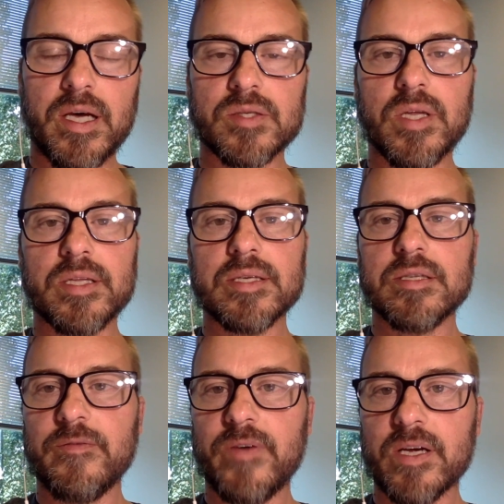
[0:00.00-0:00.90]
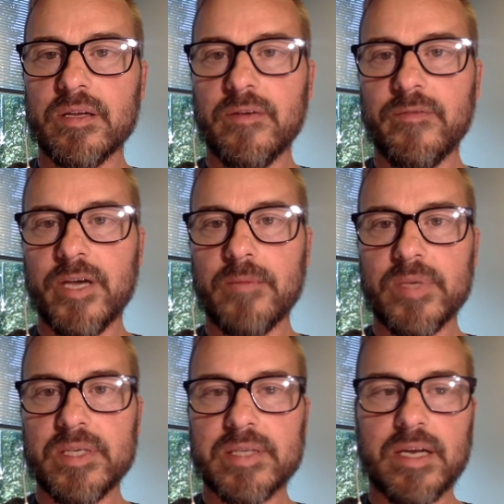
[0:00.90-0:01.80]
So that doesn't affect
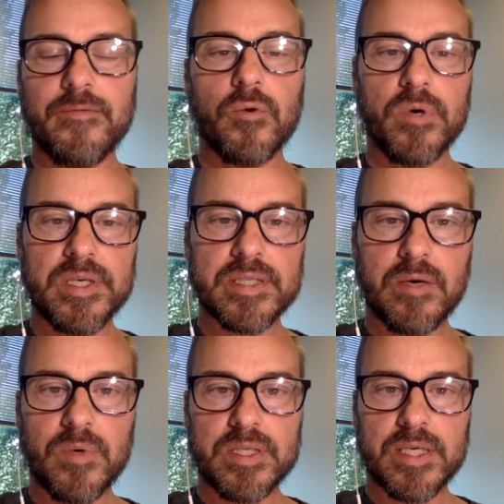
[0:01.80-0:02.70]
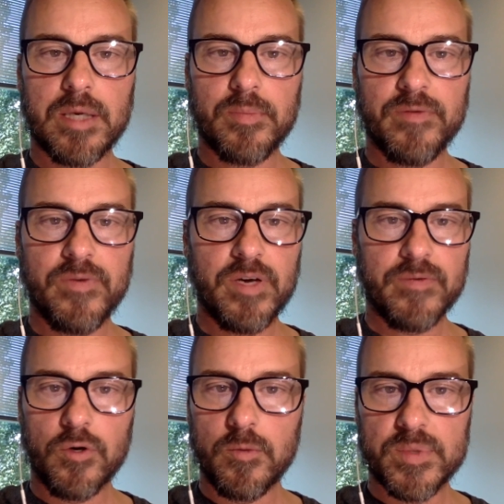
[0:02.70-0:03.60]
families that have already set ones up. If you have
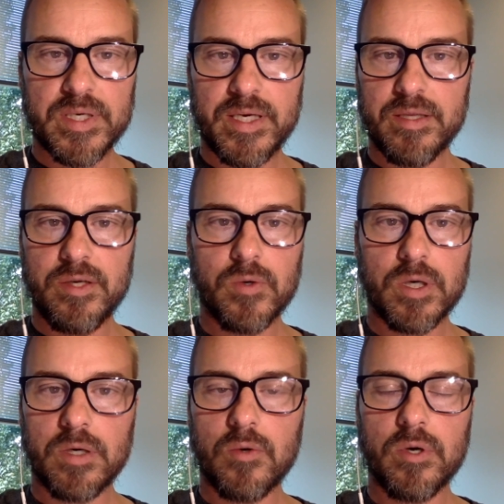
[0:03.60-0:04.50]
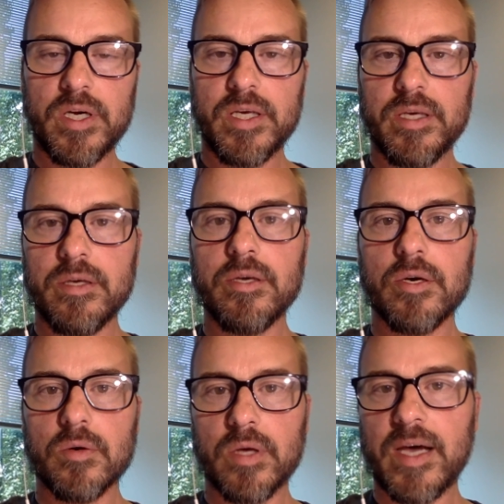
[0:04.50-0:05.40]
groups and you are already,
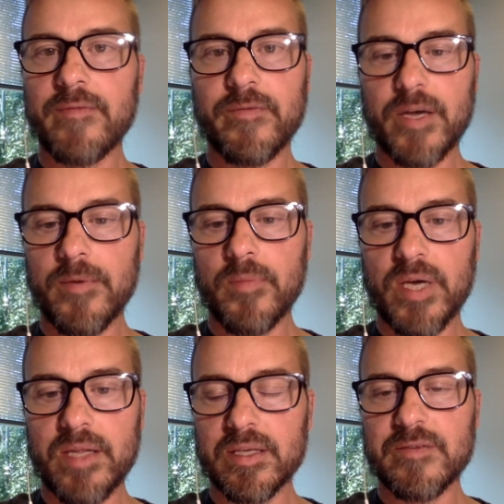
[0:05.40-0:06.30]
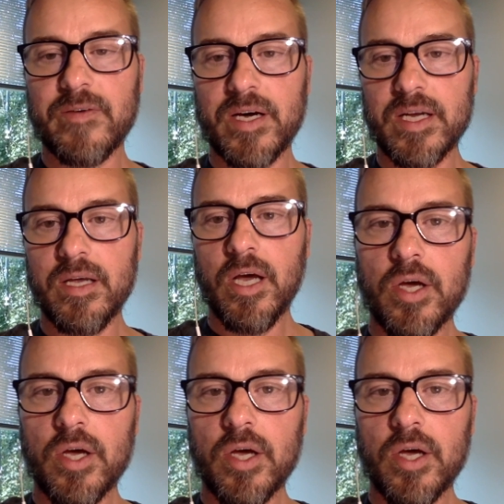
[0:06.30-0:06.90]
have a family plan, that's fine.